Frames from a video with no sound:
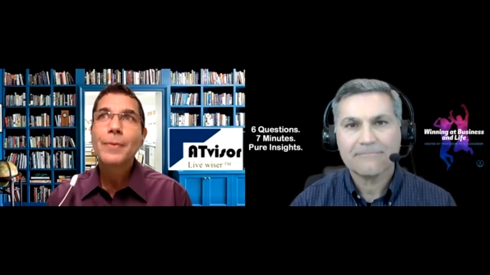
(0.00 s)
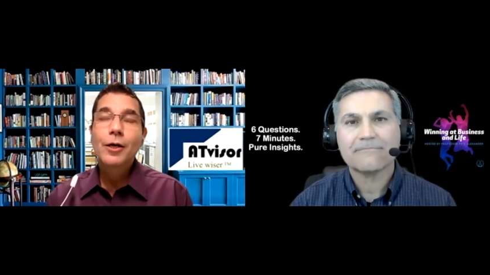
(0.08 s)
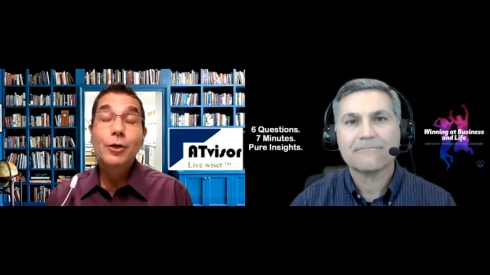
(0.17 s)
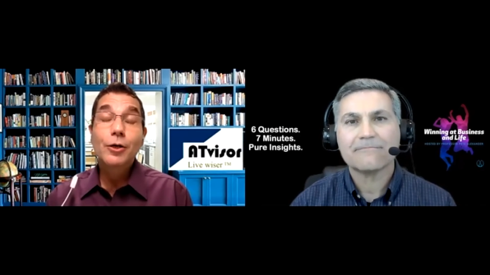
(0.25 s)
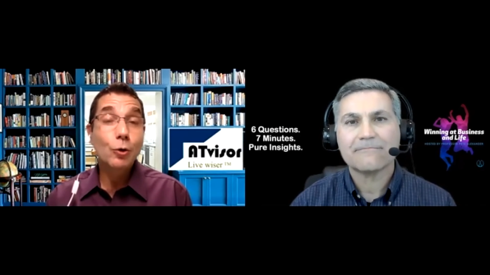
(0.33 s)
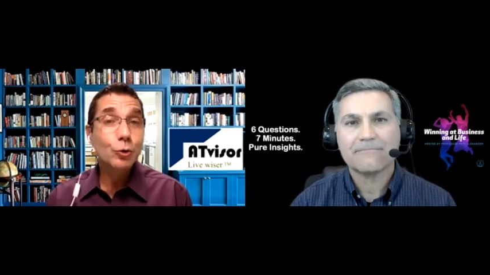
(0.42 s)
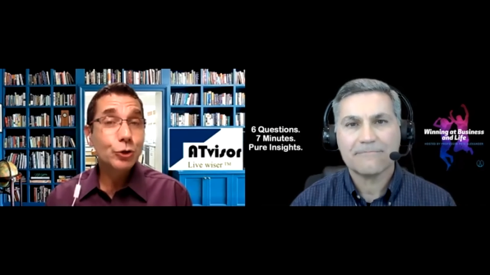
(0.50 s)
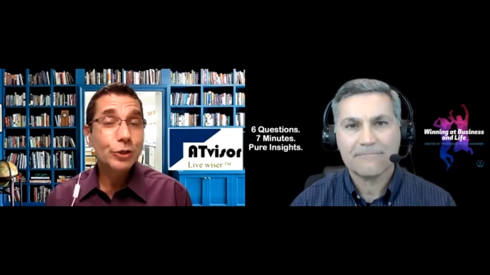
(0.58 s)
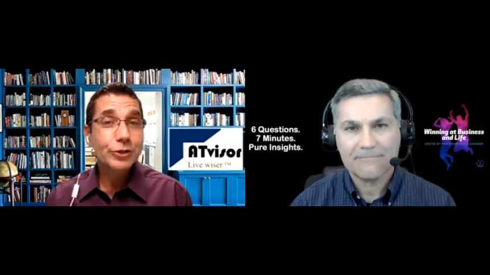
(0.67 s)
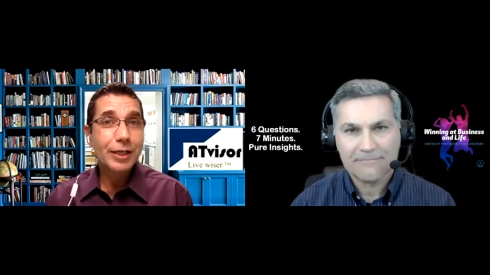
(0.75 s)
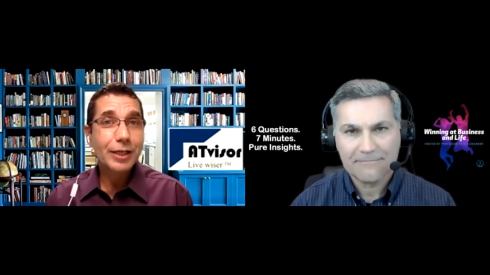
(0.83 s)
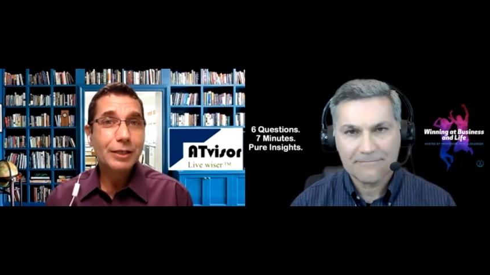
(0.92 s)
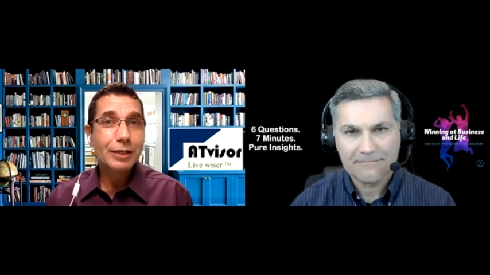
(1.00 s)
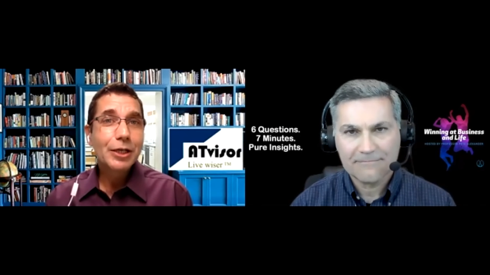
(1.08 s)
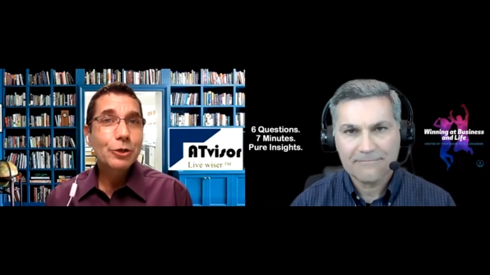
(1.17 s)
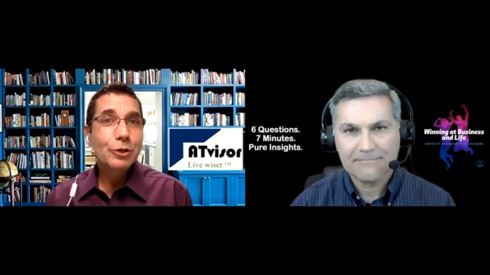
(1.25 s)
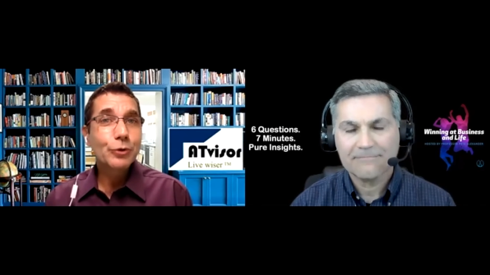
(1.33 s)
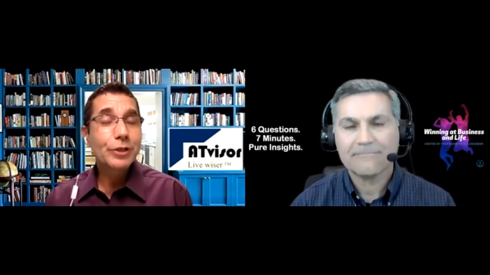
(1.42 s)
Speaker 1: coaches are
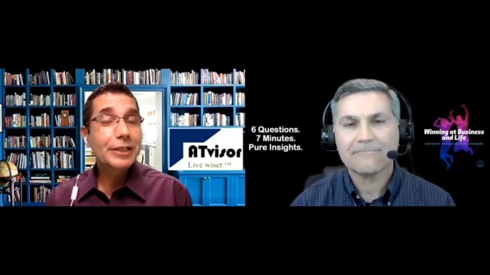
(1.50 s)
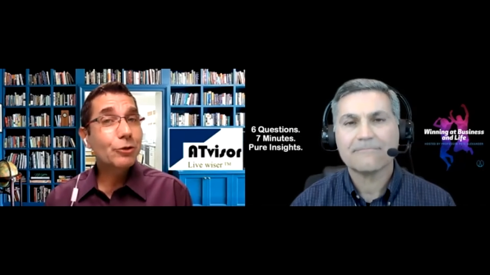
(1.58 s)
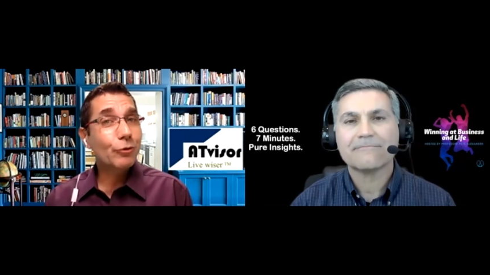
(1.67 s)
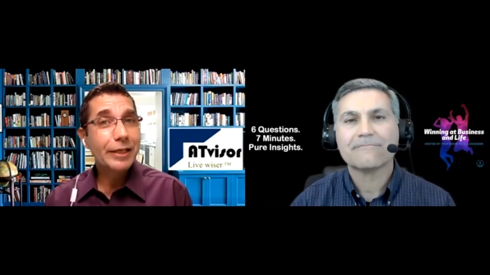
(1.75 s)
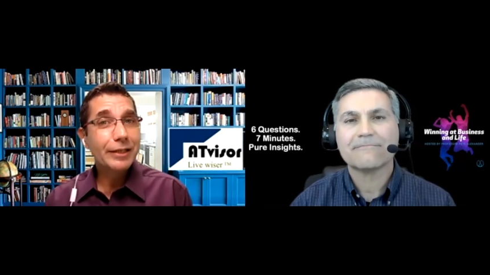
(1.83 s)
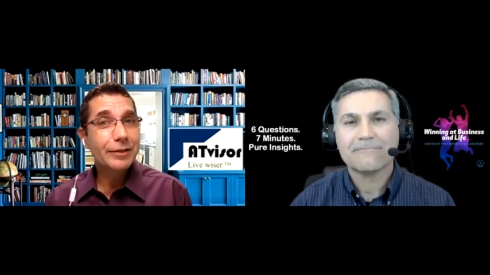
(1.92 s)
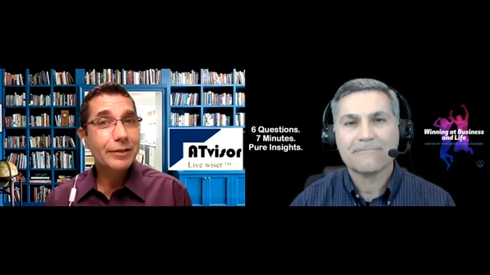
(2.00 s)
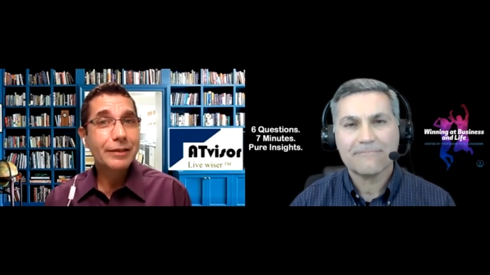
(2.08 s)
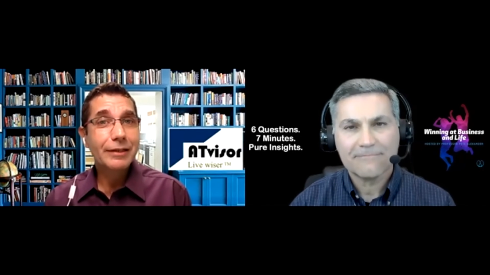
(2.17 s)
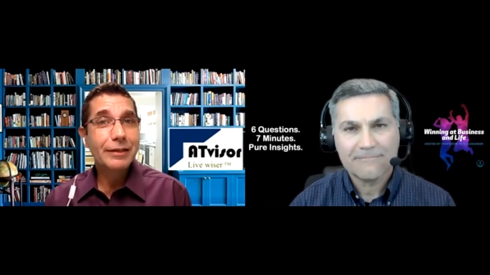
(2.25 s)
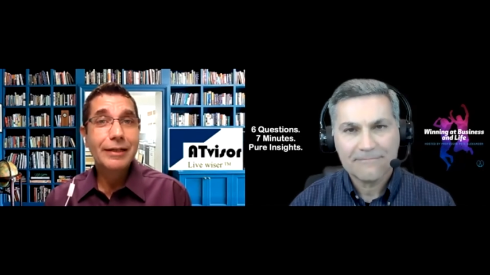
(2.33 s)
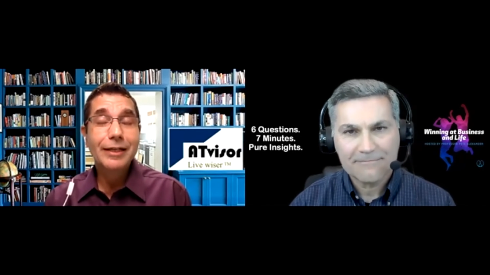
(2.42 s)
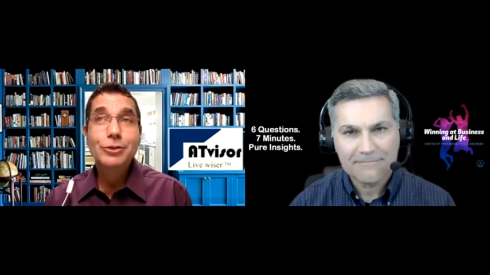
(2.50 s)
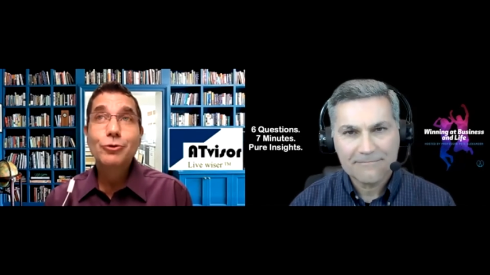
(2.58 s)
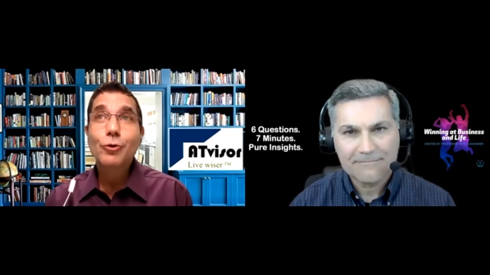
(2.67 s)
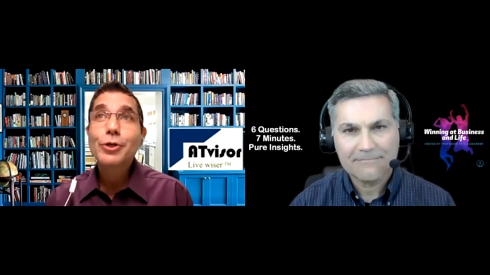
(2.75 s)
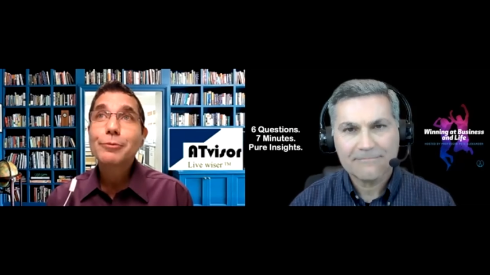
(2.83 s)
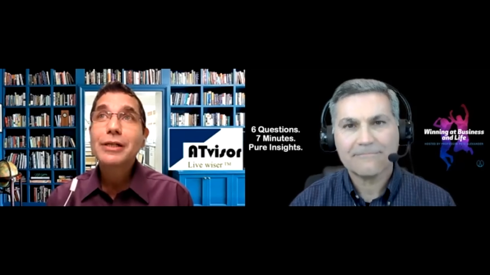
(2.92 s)
really great in. And I strongly
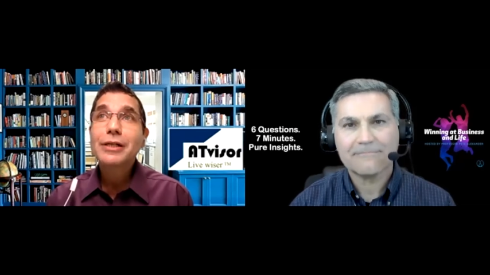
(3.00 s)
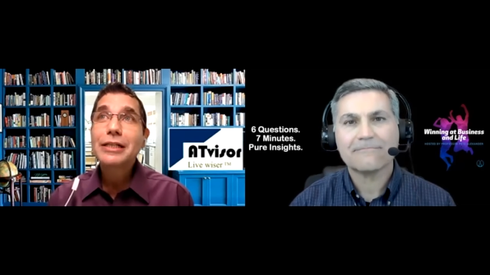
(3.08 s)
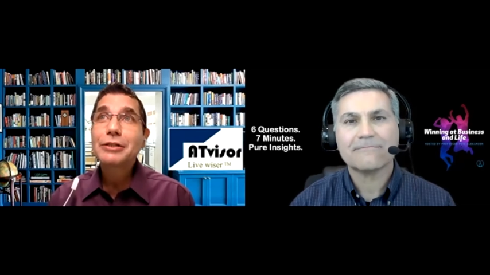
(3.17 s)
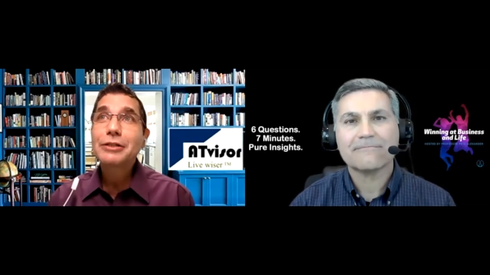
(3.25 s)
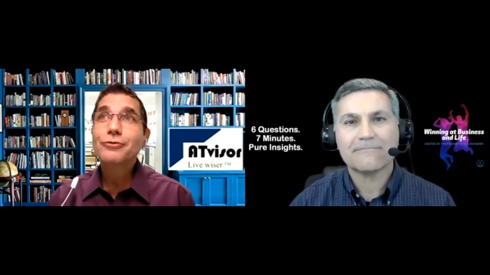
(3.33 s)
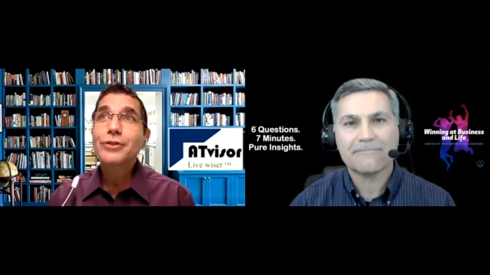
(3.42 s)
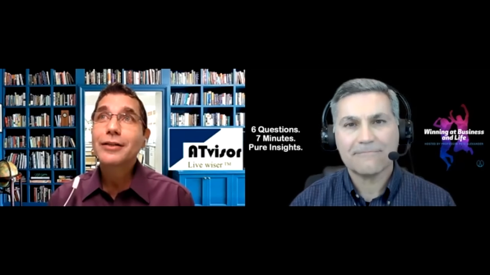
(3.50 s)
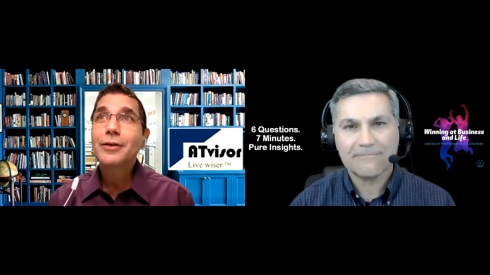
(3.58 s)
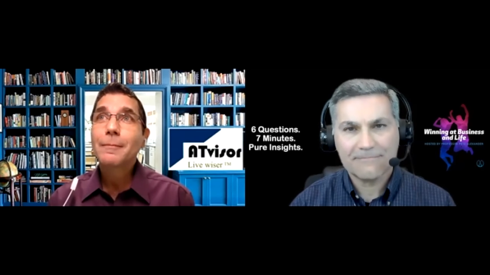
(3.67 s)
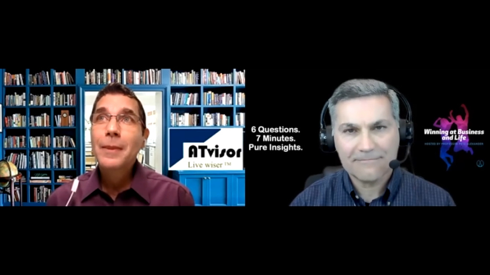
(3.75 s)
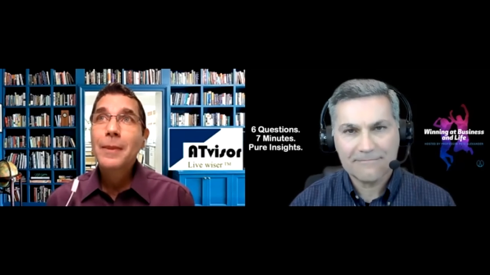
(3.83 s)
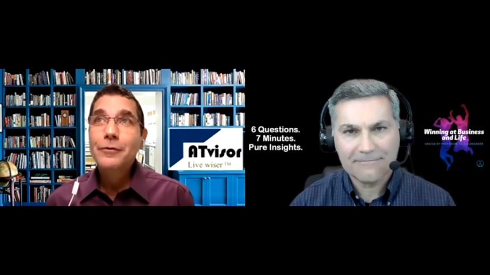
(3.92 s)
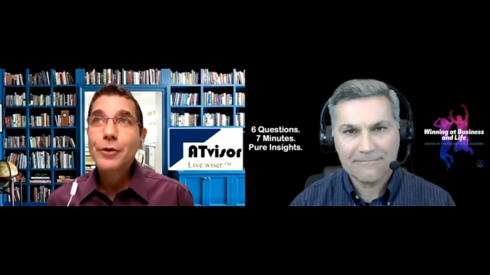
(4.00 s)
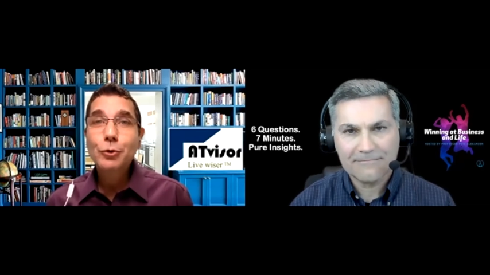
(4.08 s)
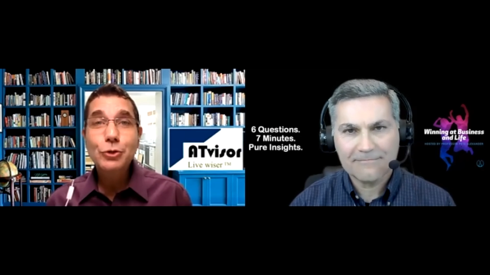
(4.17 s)
believe that those